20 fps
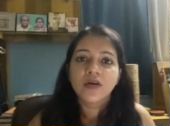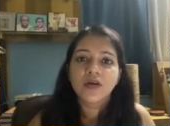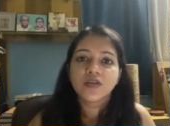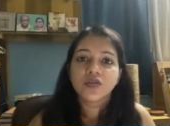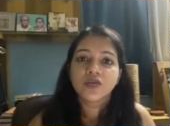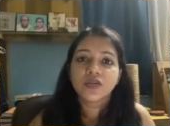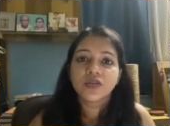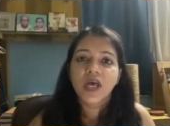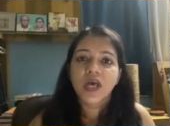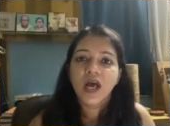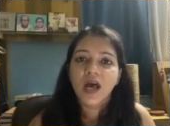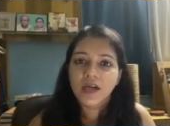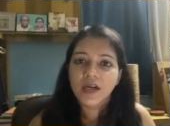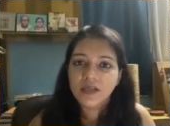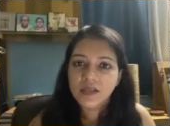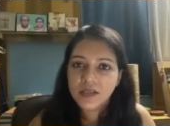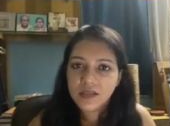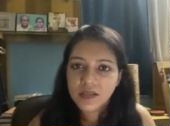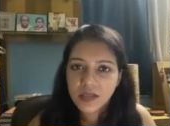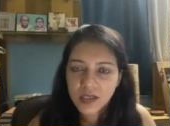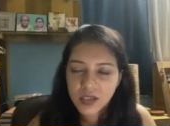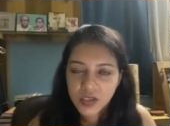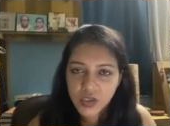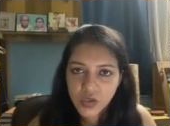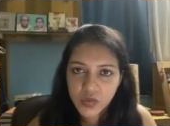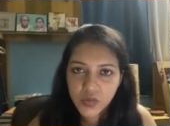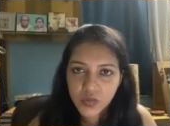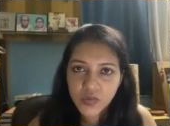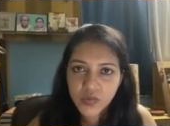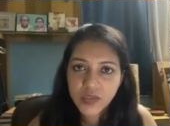so they had these
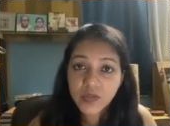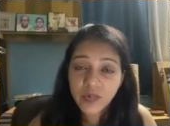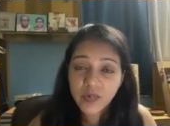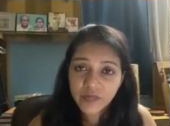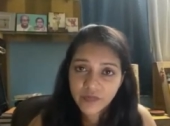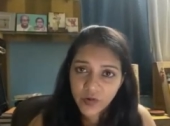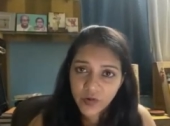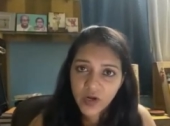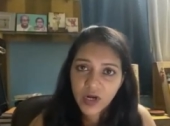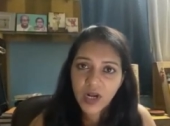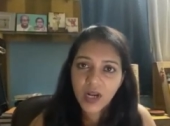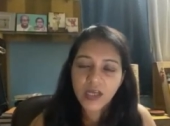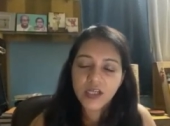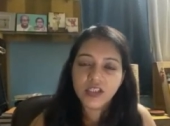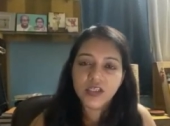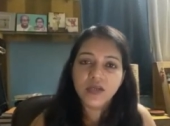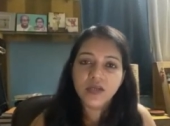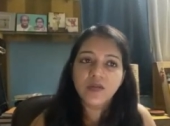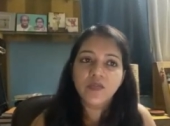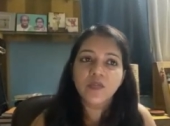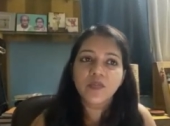issues before election